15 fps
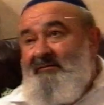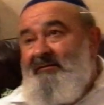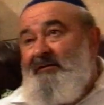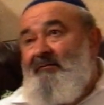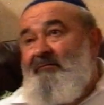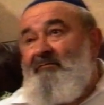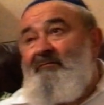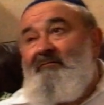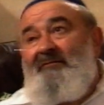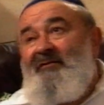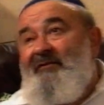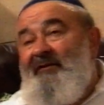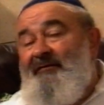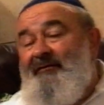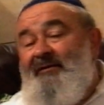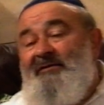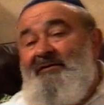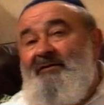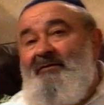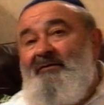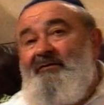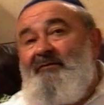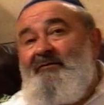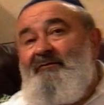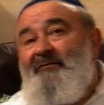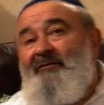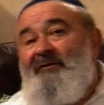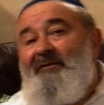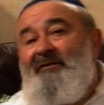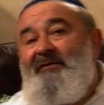some 12 years ago,
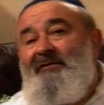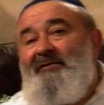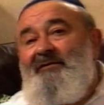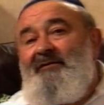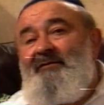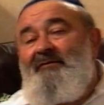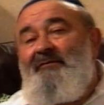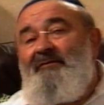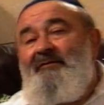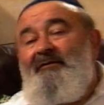14 years ago.